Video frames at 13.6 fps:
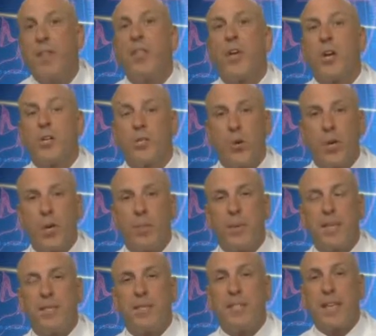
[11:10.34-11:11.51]
there's going to
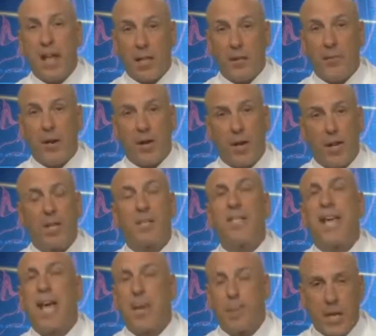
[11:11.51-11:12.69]
be salivary
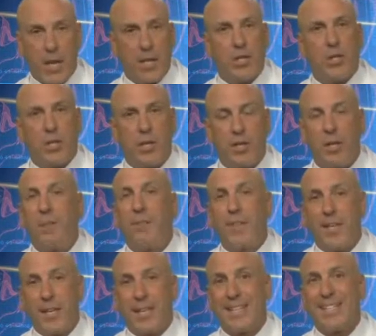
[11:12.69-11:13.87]
contamination of
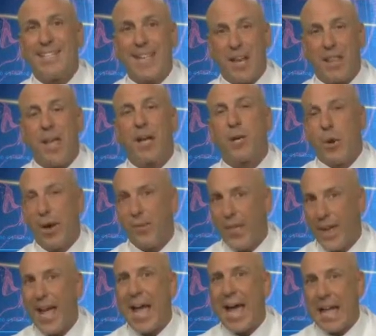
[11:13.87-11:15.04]
the inside of that crown
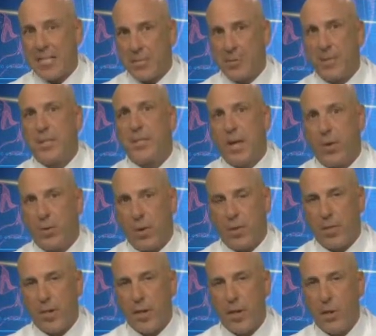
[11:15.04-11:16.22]
that has to be dealt with,